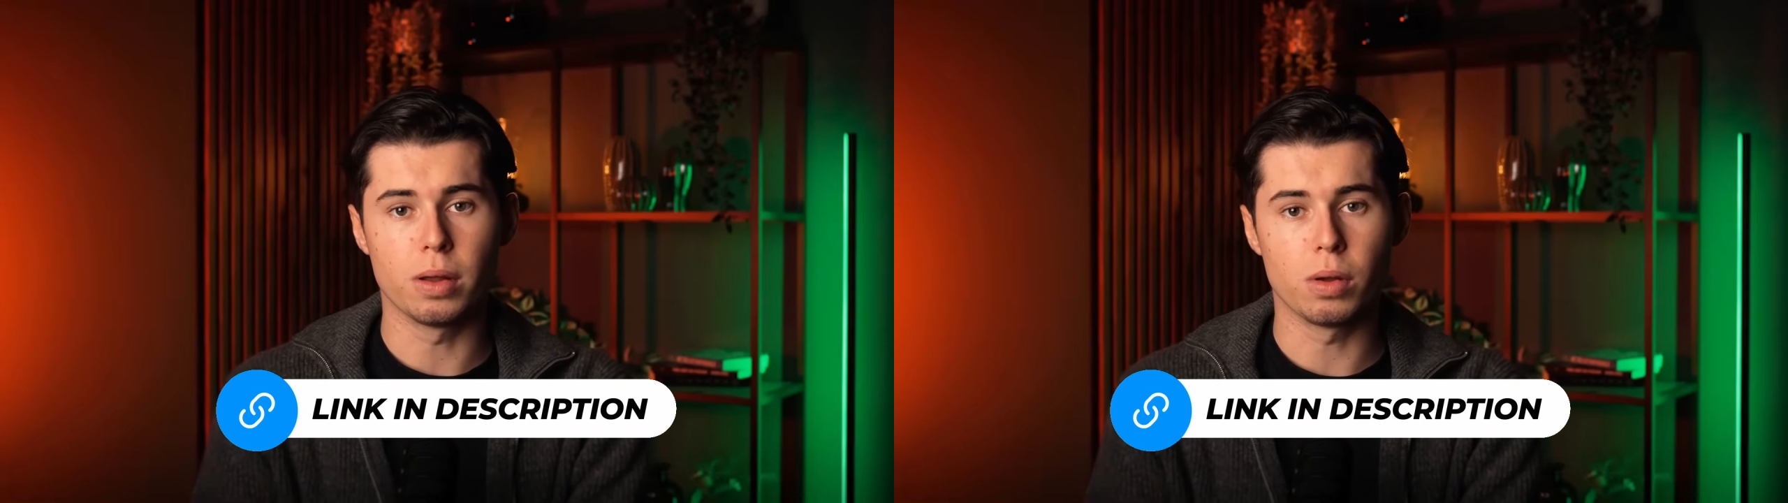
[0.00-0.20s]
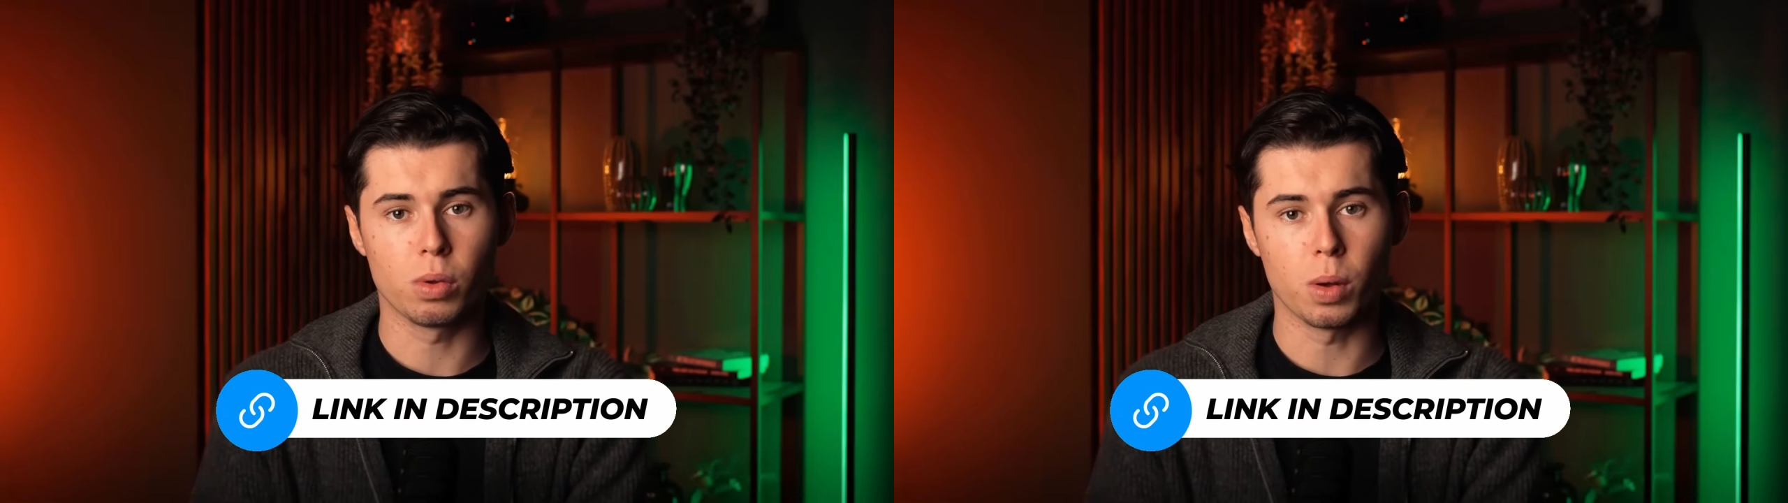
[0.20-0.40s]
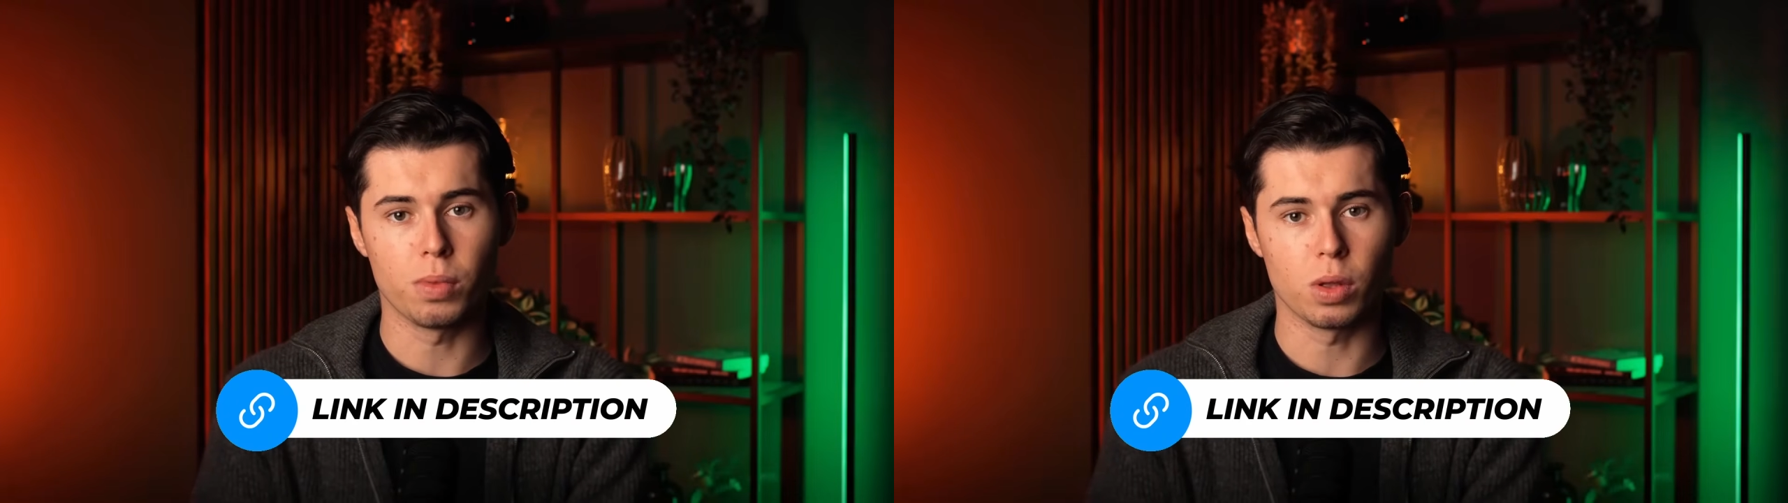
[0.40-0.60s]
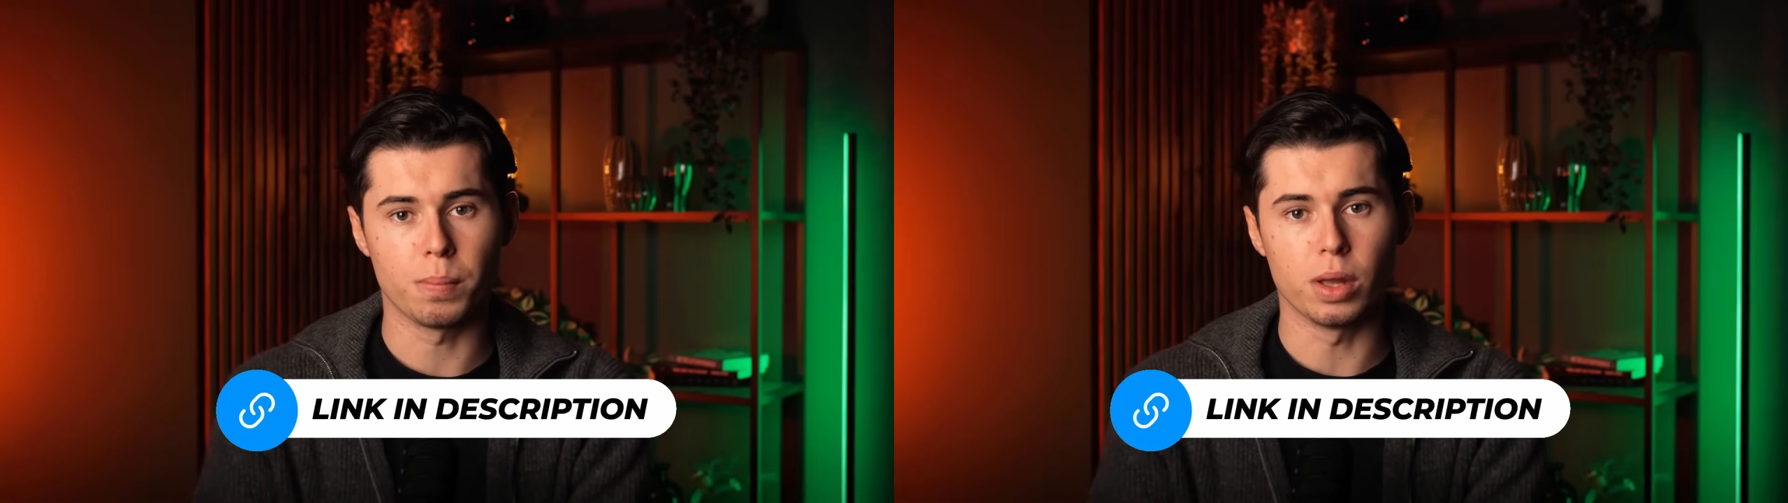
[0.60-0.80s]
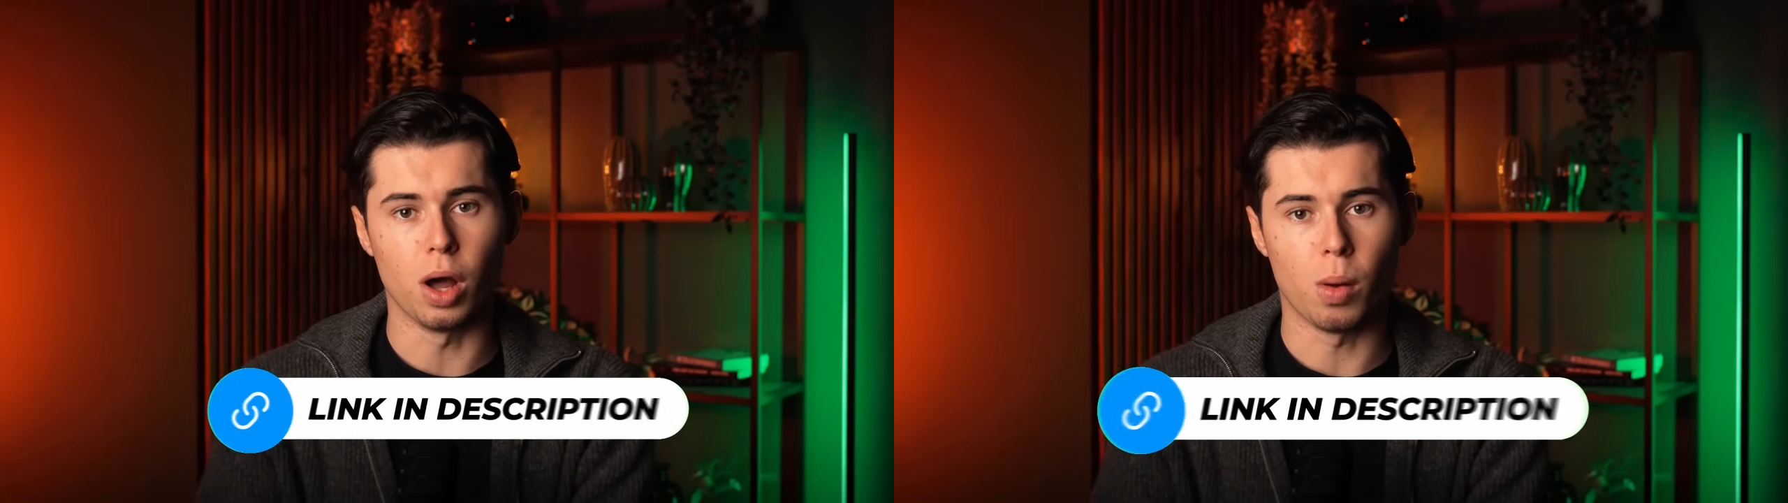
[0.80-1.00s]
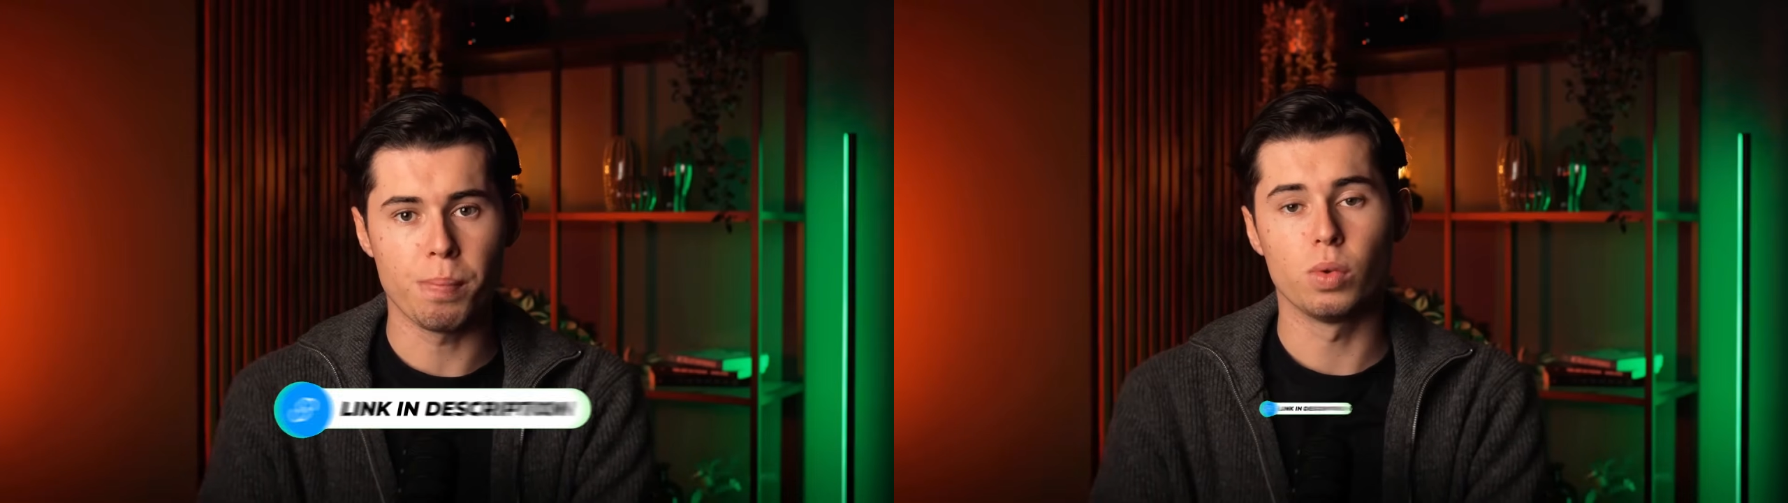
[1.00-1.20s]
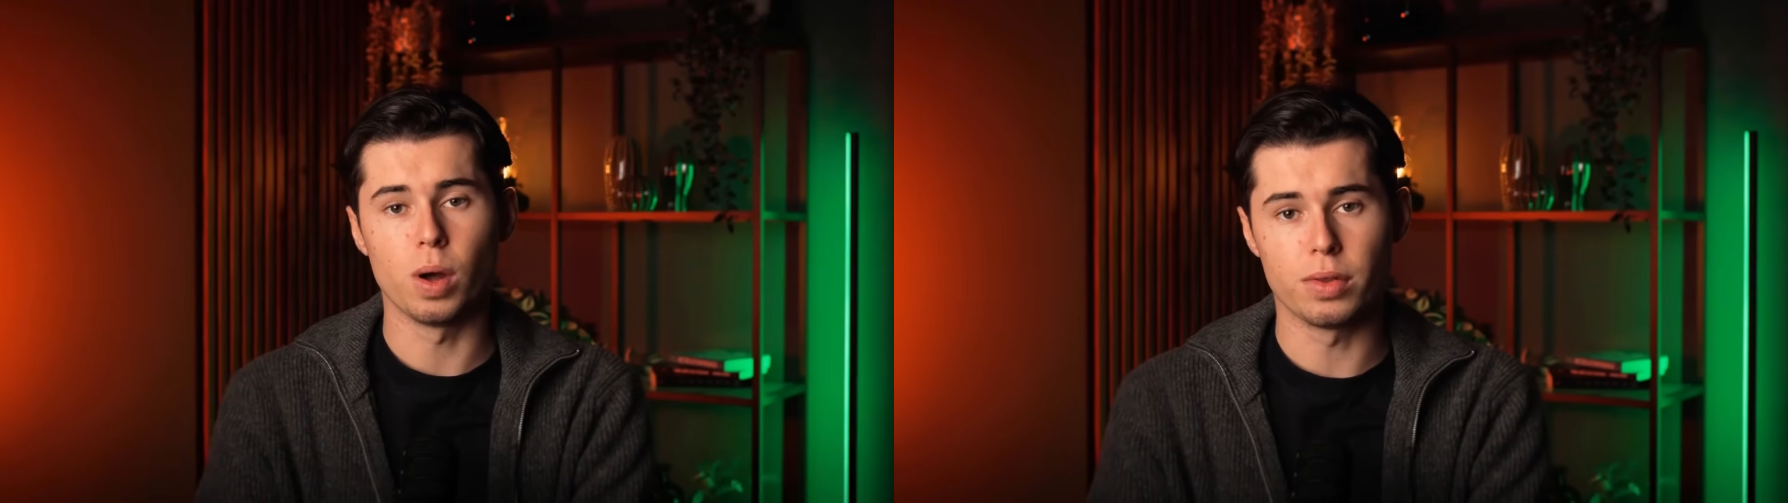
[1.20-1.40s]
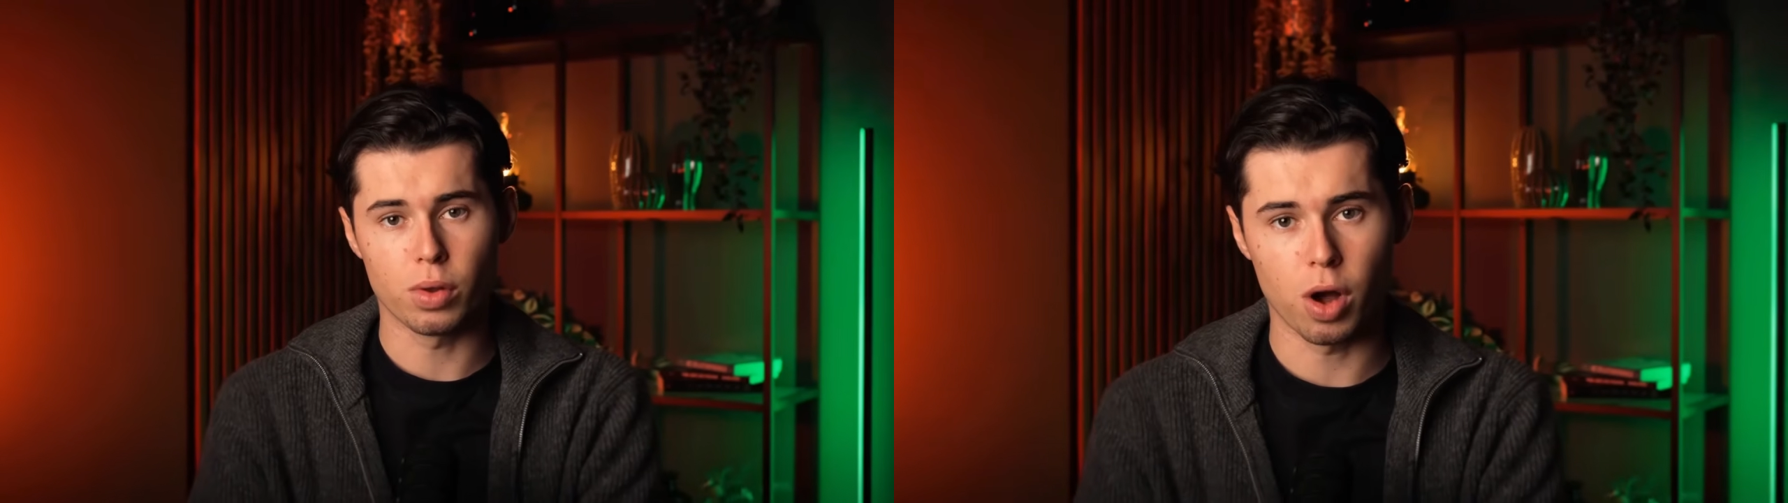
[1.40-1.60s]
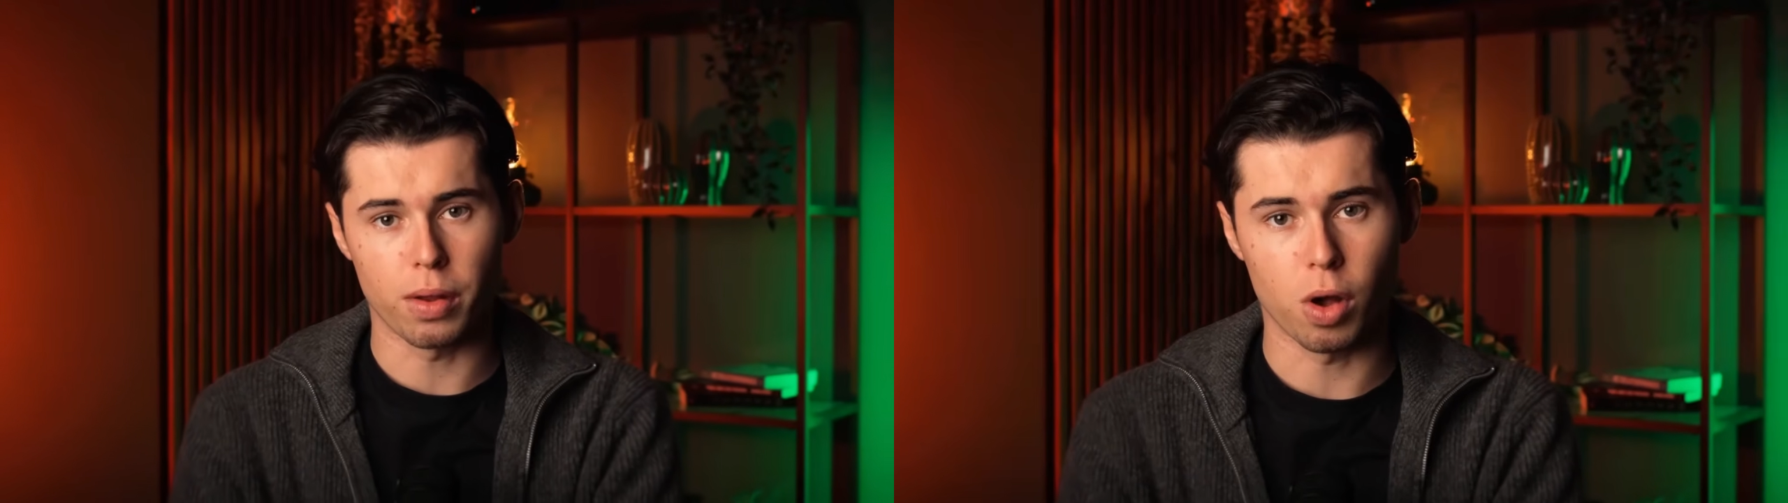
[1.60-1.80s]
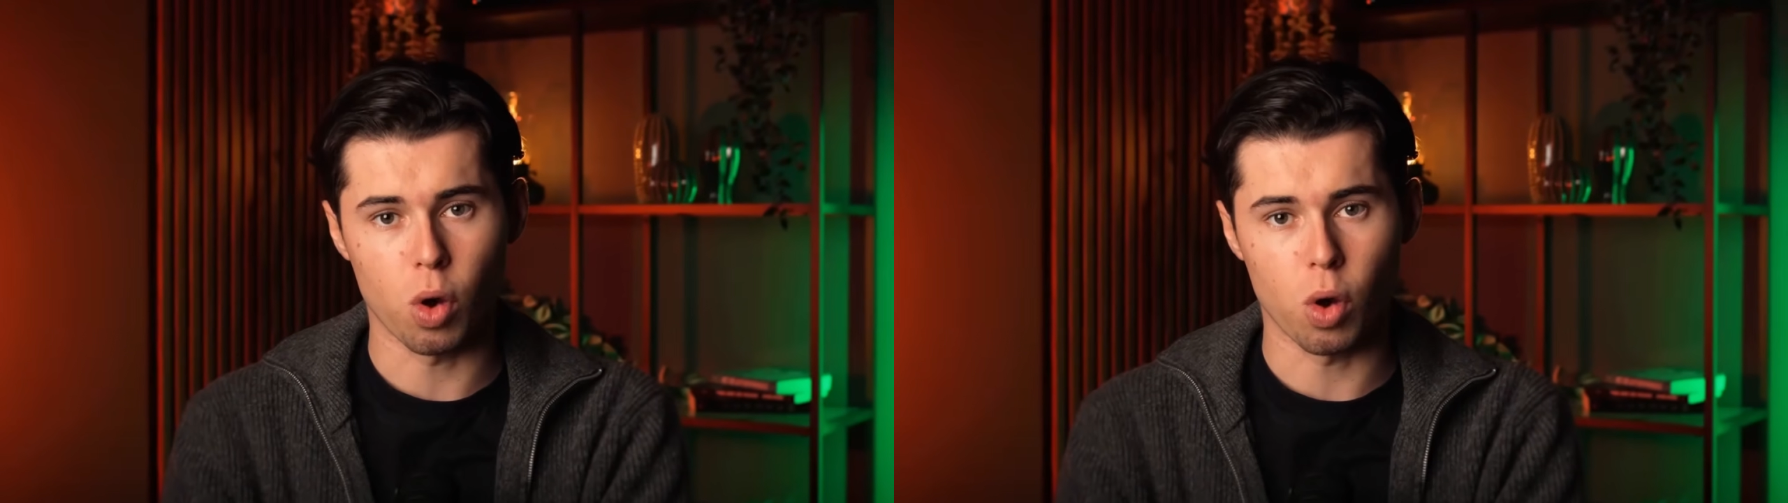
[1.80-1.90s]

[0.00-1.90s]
description below. So once you're on the